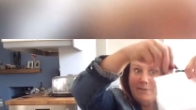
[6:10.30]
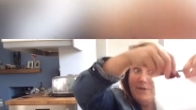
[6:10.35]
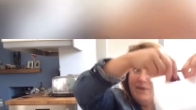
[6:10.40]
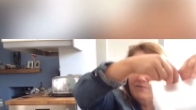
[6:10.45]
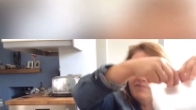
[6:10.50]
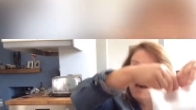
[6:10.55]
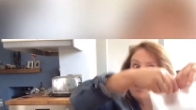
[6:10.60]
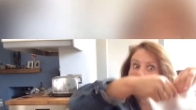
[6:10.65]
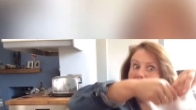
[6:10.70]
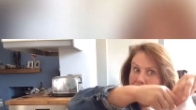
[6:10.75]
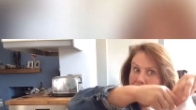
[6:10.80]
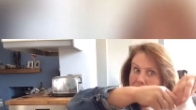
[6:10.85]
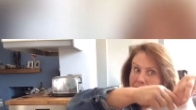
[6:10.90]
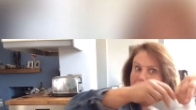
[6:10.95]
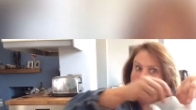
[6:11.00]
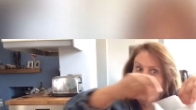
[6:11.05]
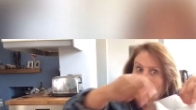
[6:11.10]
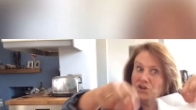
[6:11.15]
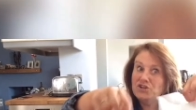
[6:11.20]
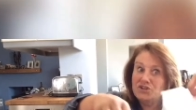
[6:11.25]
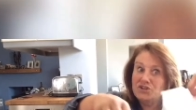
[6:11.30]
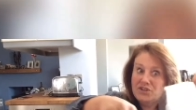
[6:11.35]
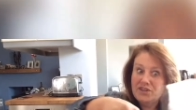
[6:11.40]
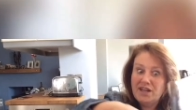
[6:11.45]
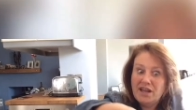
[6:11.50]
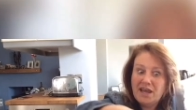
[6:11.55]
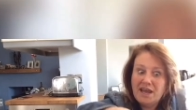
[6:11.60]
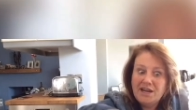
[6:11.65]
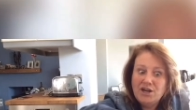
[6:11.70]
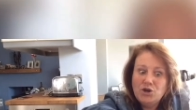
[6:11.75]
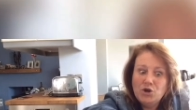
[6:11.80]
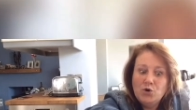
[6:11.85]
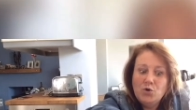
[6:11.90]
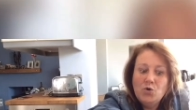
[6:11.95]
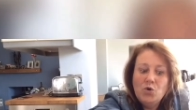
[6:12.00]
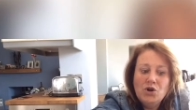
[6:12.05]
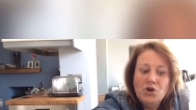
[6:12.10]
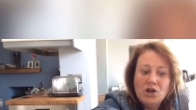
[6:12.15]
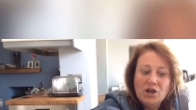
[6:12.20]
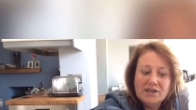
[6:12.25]
me of that person that I know
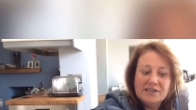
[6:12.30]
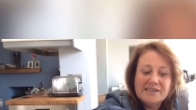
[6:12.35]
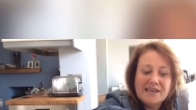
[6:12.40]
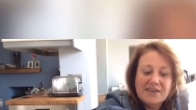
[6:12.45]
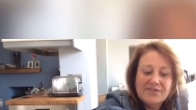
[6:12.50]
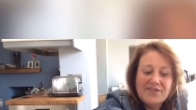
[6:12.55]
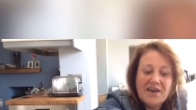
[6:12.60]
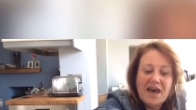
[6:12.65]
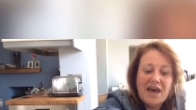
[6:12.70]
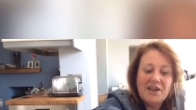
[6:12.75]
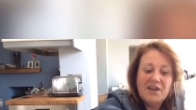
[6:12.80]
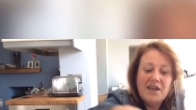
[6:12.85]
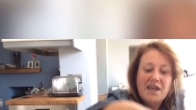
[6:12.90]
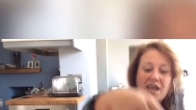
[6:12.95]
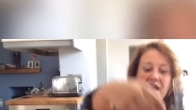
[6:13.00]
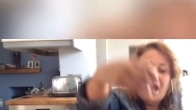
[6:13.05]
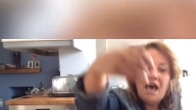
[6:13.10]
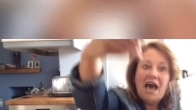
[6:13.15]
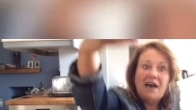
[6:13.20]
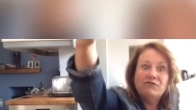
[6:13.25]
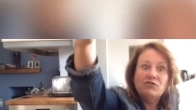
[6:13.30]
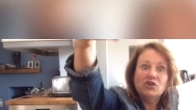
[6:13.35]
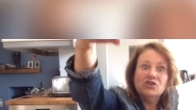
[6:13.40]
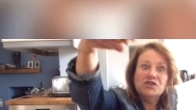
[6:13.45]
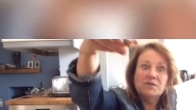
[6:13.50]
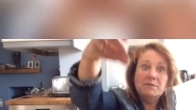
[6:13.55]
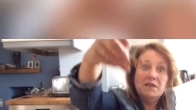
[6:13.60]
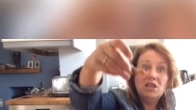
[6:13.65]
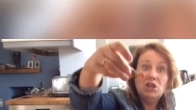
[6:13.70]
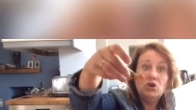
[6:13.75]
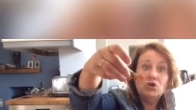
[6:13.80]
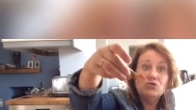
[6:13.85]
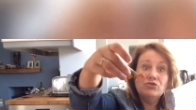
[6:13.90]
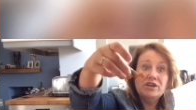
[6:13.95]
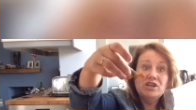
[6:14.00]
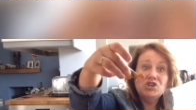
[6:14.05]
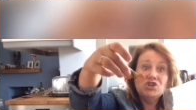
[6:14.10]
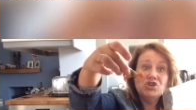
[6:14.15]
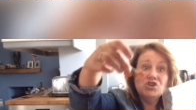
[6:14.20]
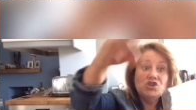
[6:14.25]
who looks like that. I've got some little
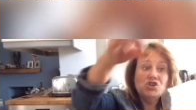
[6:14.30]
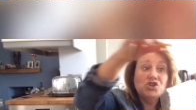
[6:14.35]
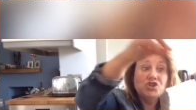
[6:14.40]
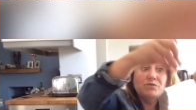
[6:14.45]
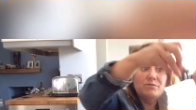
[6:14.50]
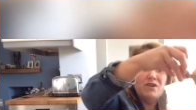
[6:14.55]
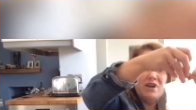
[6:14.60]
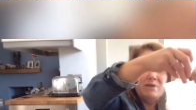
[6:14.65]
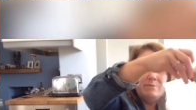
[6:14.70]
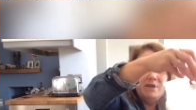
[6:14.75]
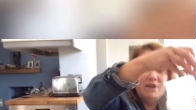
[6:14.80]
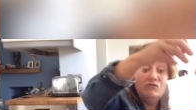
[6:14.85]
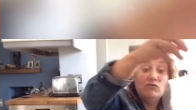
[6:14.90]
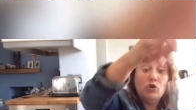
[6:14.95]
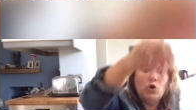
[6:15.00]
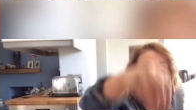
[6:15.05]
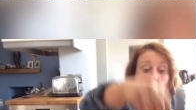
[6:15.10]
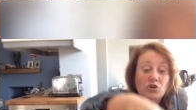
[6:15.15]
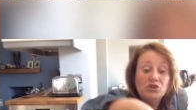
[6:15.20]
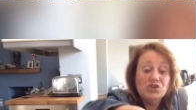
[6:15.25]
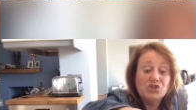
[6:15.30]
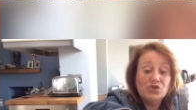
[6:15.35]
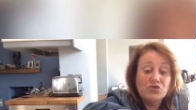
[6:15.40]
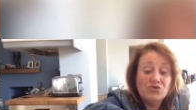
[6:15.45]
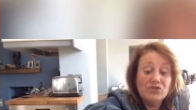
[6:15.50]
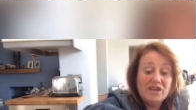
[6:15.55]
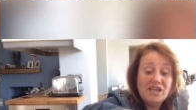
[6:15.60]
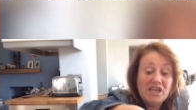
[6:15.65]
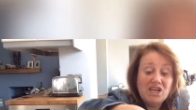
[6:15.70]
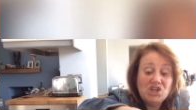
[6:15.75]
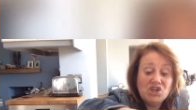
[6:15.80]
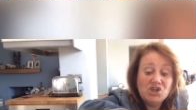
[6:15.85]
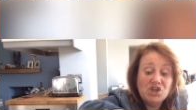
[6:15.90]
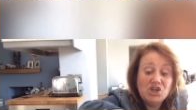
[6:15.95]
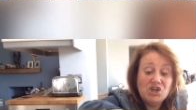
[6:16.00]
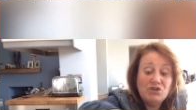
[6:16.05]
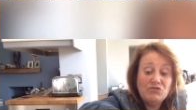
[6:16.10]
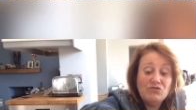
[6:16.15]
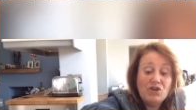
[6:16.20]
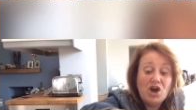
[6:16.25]
creatures to remind me of God's
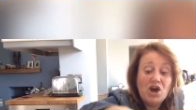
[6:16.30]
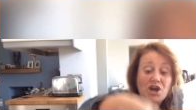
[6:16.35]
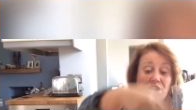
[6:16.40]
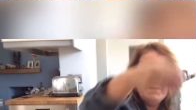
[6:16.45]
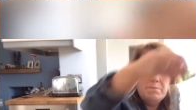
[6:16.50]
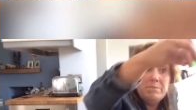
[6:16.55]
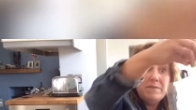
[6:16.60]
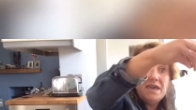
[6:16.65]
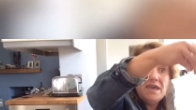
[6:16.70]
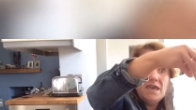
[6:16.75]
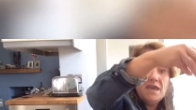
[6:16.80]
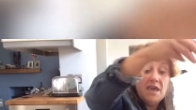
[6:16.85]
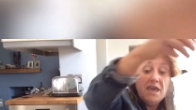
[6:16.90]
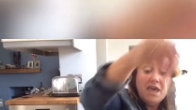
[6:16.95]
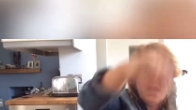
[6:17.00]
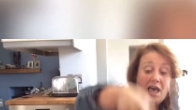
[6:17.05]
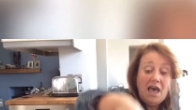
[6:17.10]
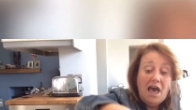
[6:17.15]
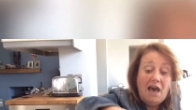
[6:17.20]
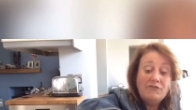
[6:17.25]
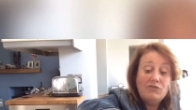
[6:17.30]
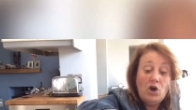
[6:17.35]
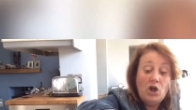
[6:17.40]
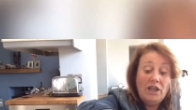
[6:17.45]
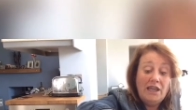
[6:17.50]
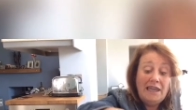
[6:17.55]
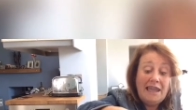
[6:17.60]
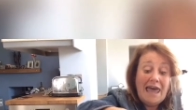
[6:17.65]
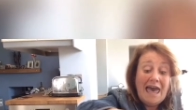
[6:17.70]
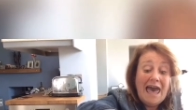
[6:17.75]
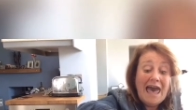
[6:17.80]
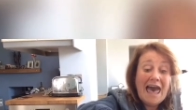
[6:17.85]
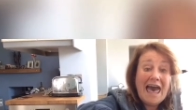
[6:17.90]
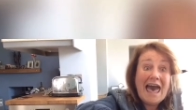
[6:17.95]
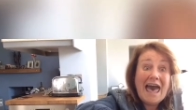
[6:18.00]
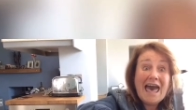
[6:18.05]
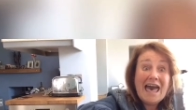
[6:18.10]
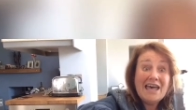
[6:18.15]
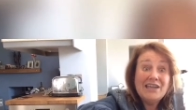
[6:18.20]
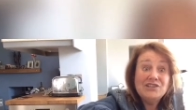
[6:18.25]
creation around me. I've got little
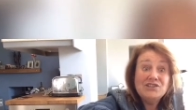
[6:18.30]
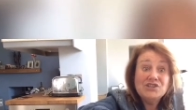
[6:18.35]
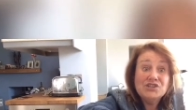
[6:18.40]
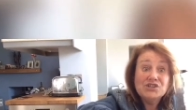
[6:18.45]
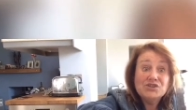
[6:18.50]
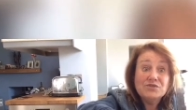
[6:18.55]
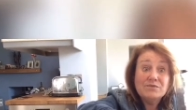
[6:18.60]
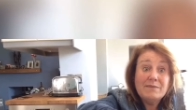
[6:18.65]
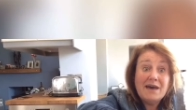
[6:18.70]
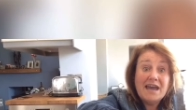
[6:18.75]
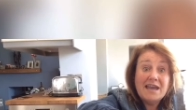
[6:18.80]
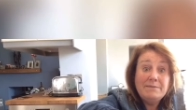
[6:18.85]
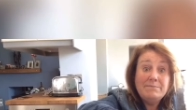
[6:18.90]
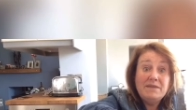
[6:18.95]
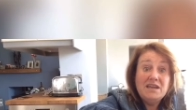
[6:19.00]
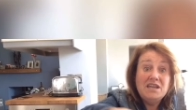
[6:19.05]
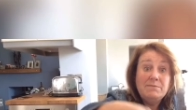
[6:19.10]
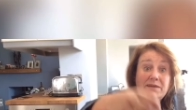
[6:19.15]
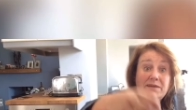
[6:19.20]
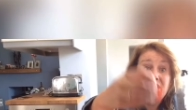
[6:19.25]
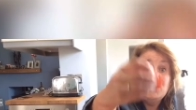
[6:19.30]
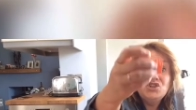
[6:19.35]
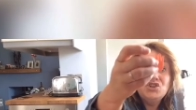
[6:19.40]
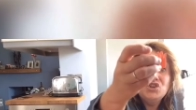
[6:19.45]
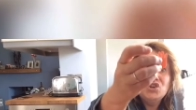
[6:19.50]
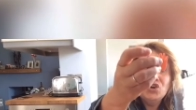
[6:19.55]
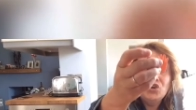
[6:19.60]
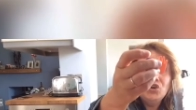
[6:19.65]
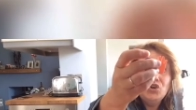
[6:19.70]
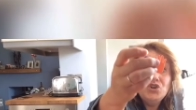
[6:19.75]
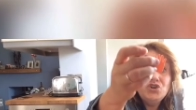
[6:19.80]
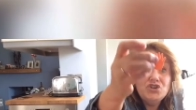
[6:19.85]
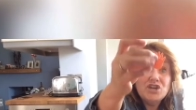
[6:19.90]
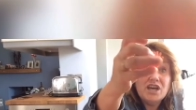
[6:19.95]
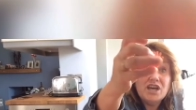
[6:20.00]
hands to remind me to be good